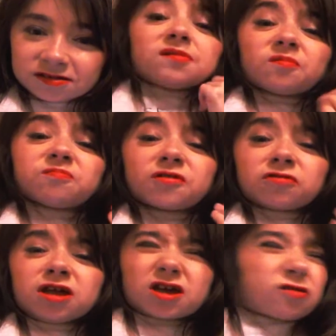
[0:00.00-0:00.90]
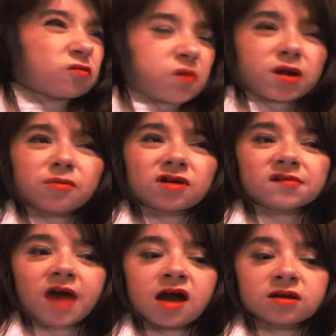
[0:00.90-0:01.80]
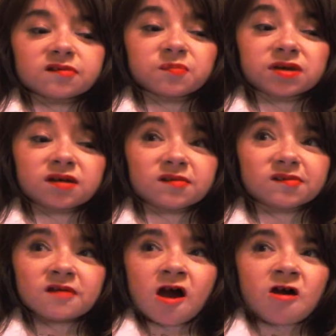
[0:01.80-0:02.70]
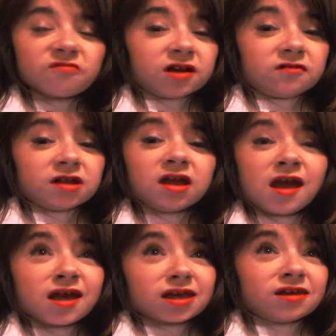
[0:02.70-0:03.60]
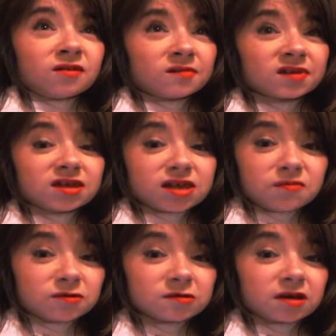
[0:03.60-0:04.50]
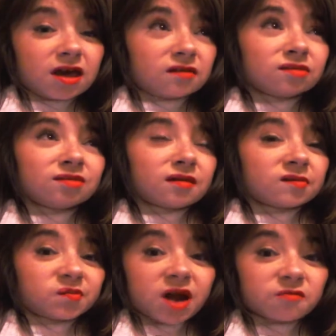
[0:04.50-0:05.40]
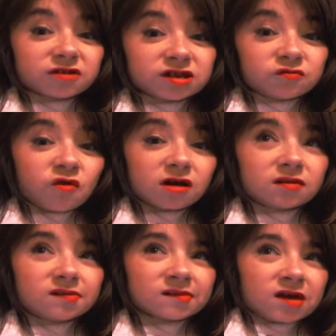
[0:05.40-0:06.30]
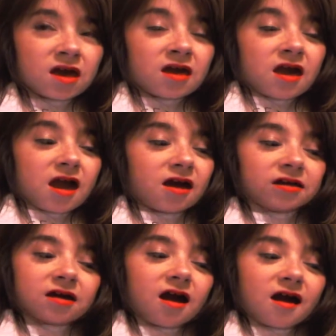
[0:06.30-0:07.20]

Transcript: He's a really incredible antagonist because, frankly, he doesn't give a shit and does whatever he wants. And